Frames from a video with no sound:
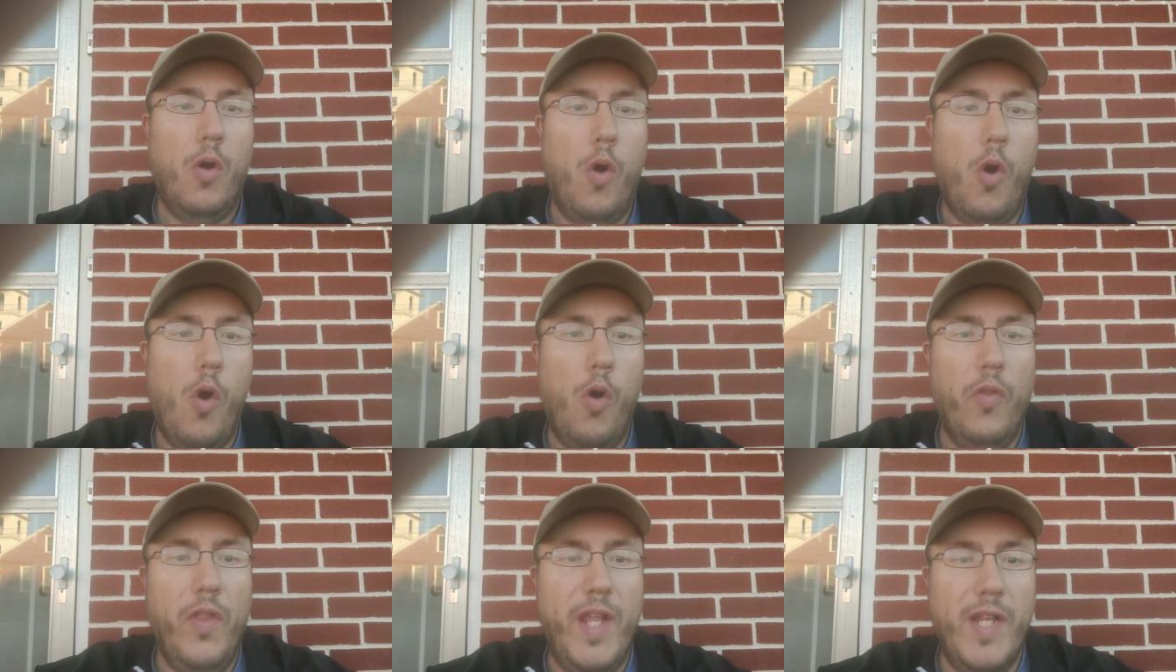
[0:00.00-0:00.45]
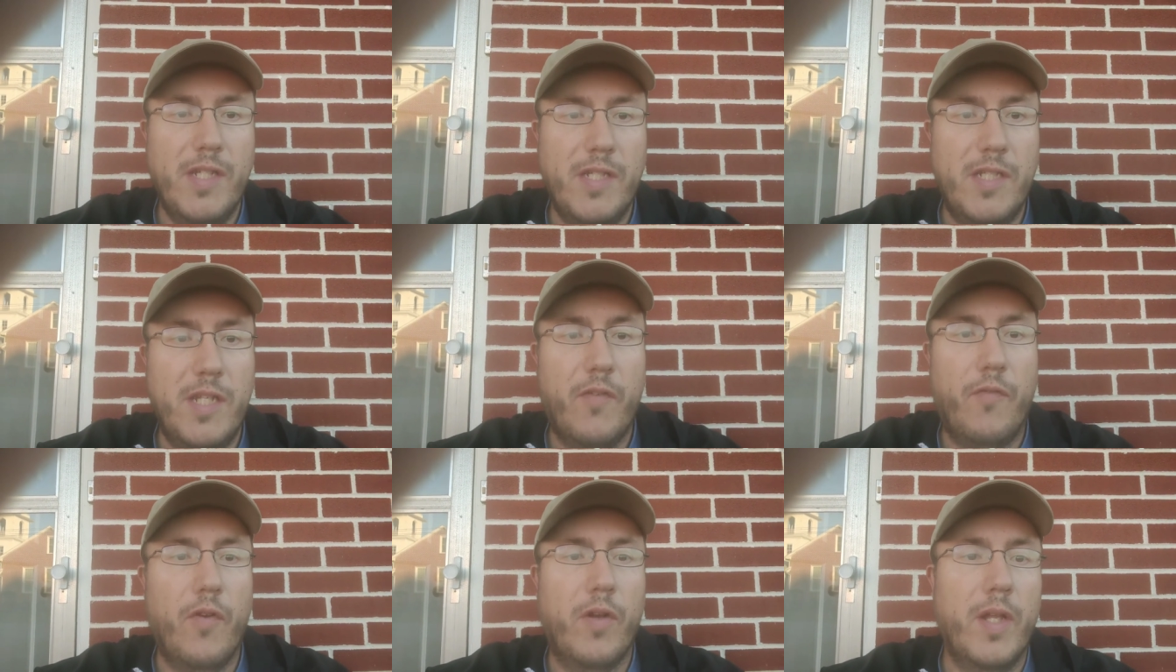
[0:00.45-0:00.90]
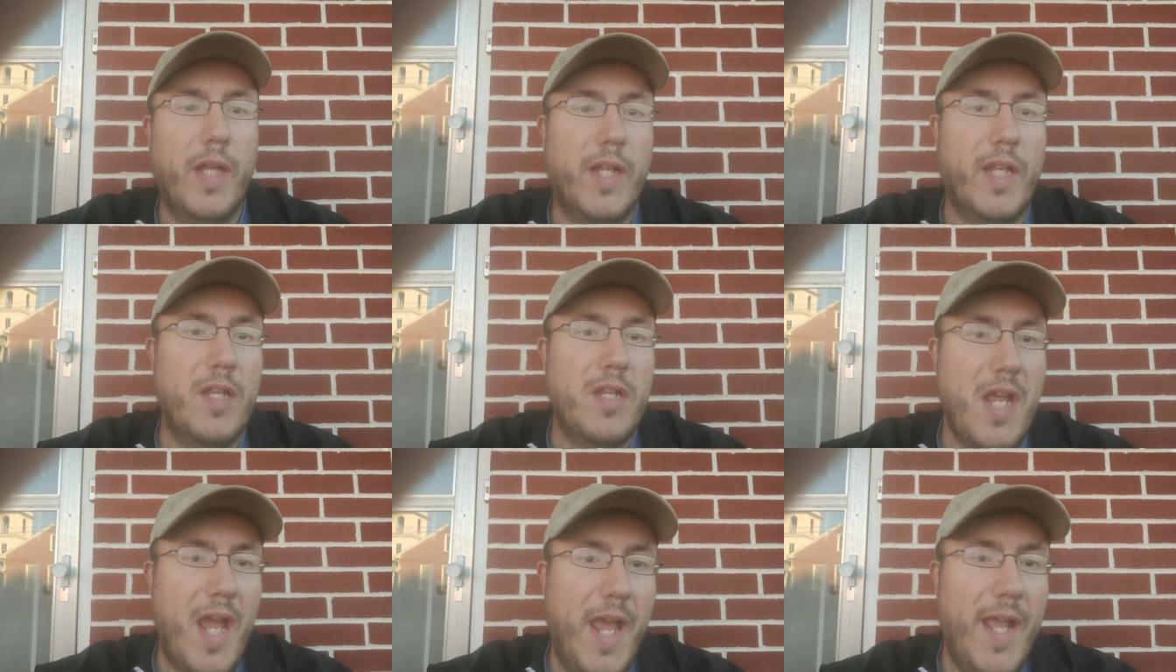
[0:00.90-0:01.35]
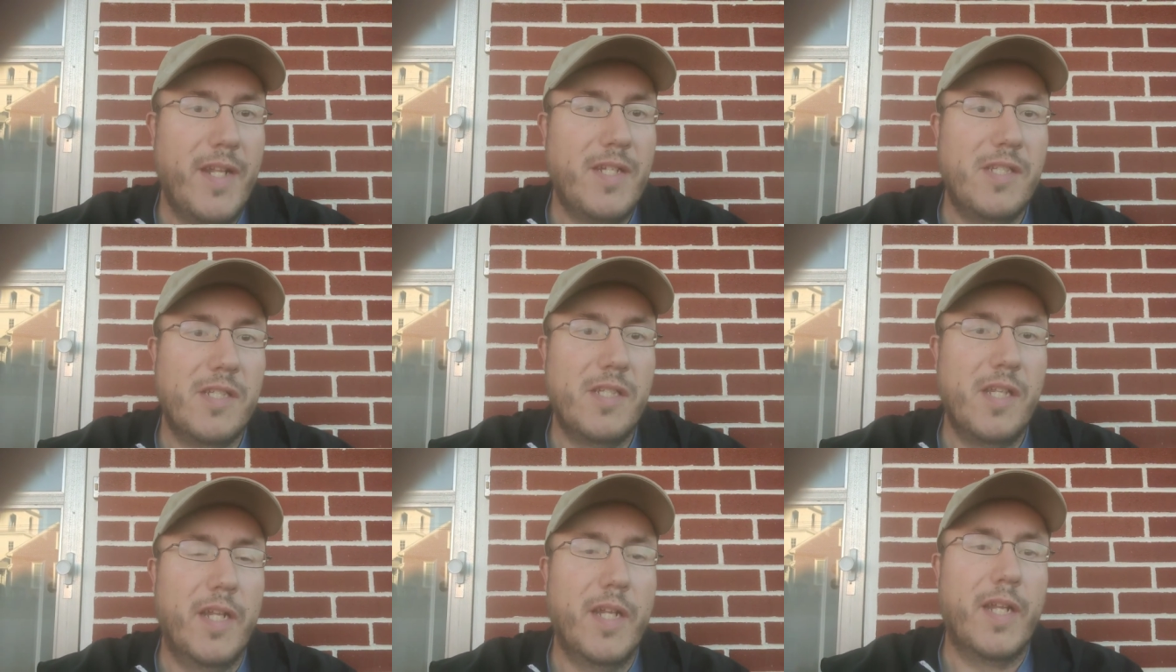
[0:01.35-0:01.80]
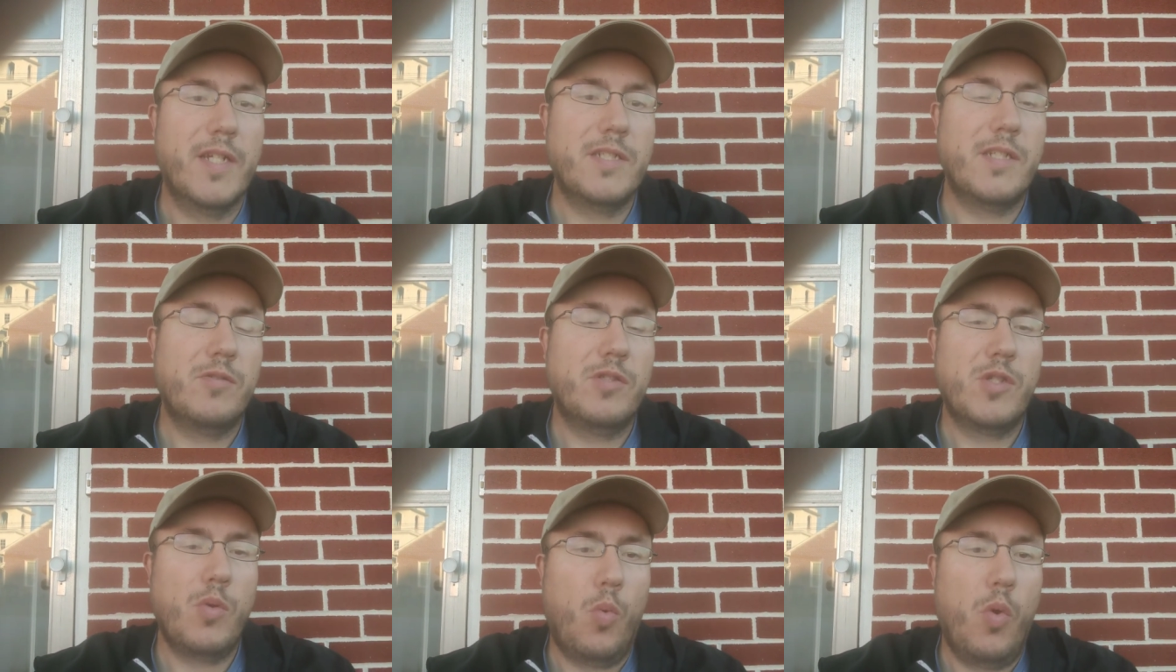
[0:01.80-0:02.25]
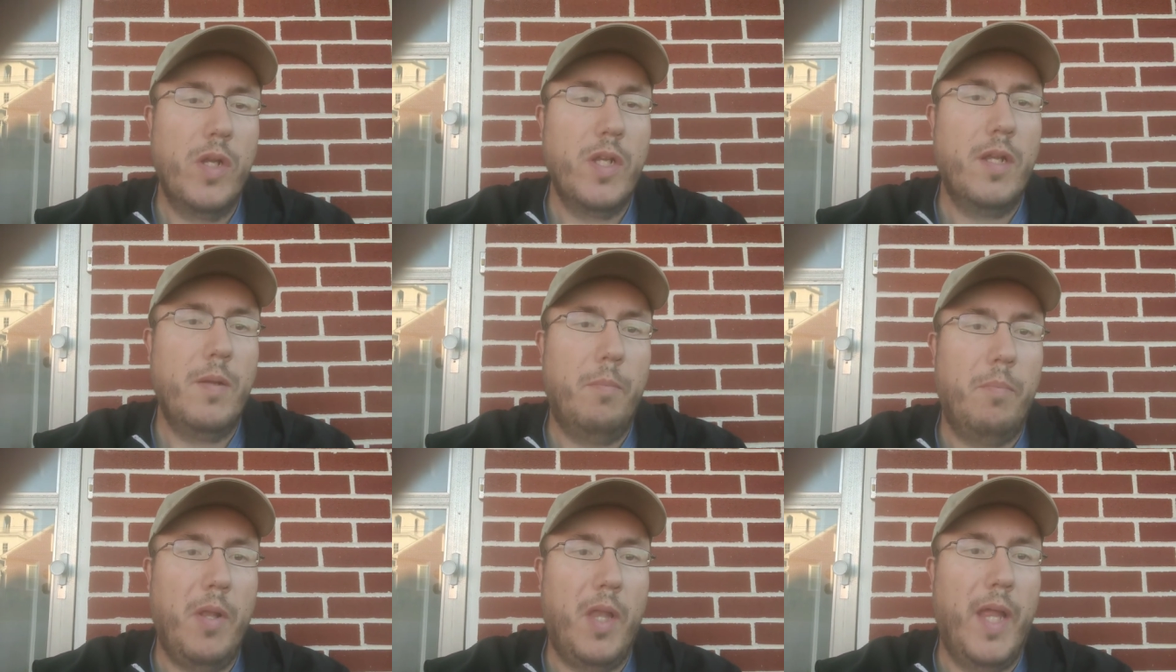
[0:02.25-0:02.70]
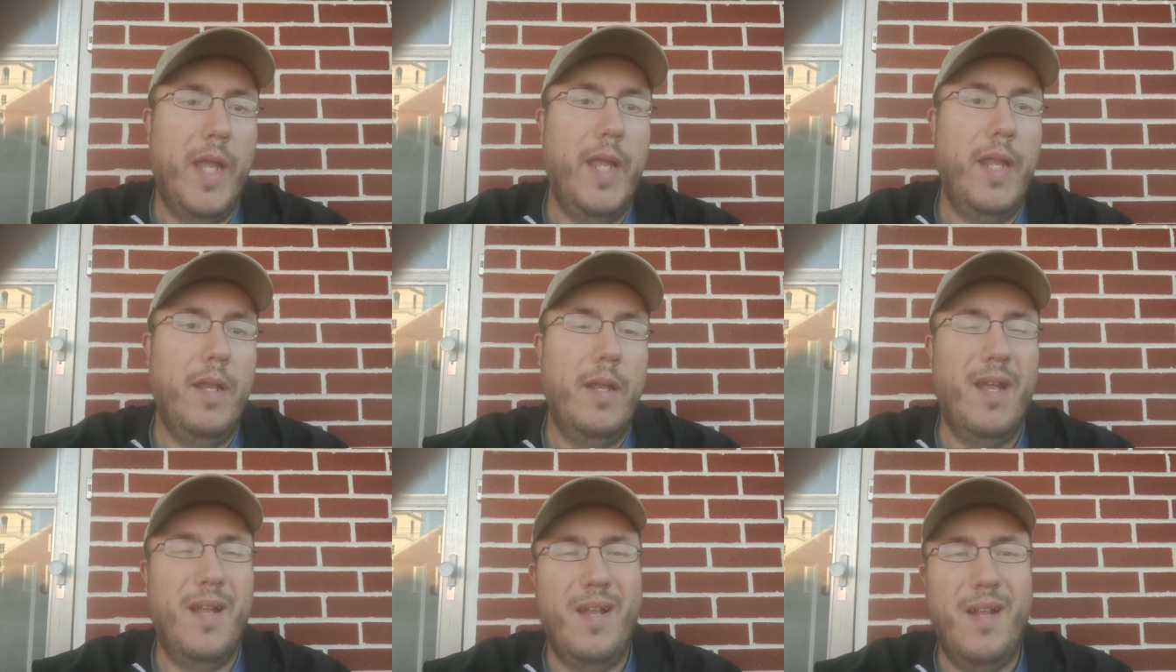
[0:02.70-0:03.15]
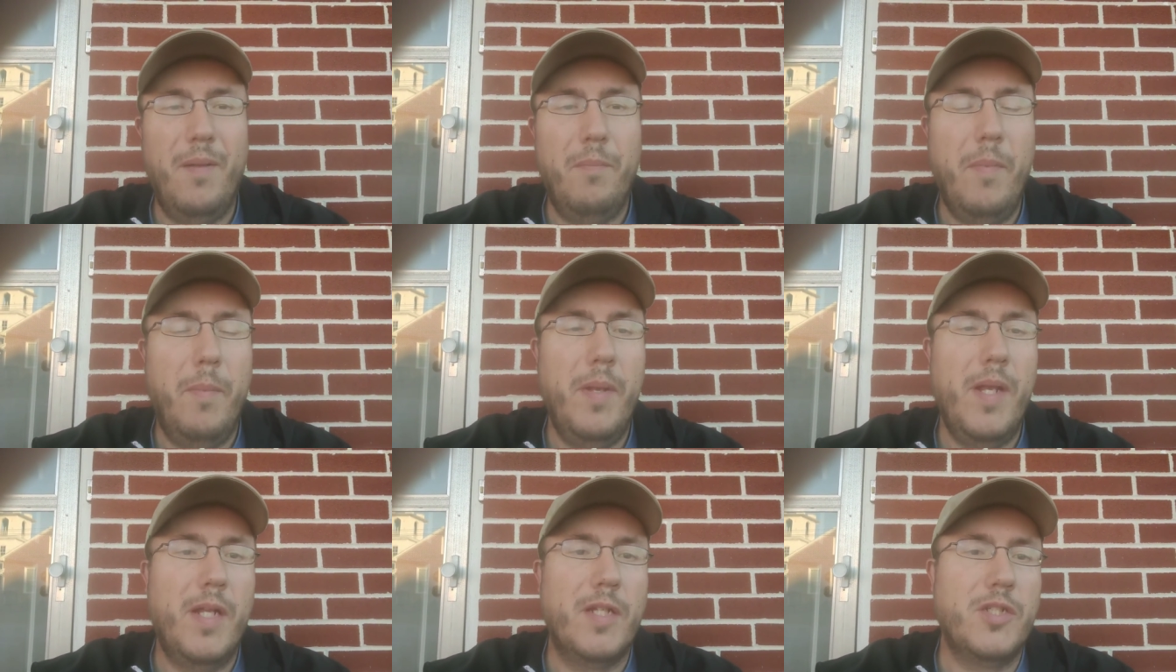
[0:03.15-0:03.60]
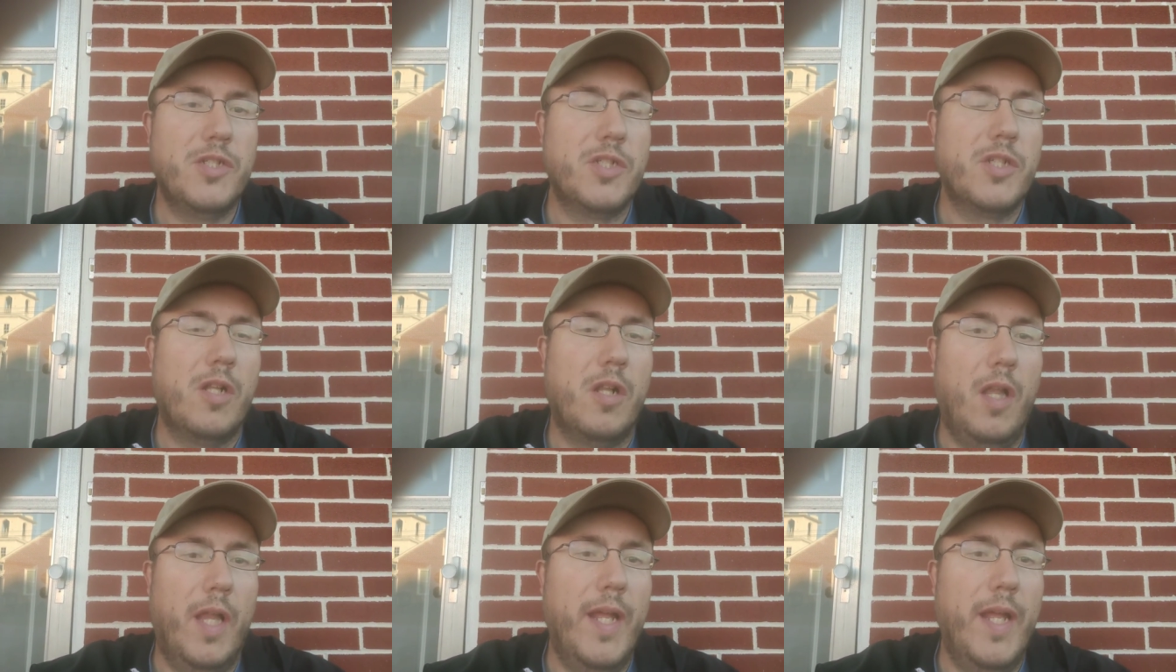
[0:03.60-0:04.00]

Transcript: all these different, like the tanks and stuff, because that was the one complaint, uh, maybe not just